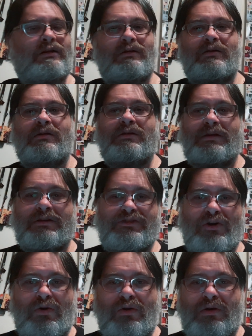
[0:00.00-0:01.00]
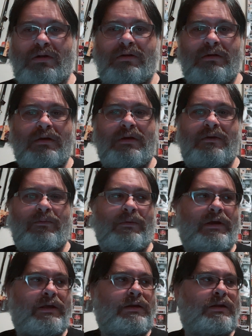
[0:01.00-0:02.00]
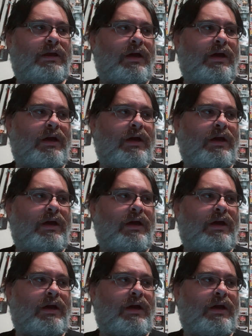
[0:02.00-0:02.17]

to learn the guitar, right?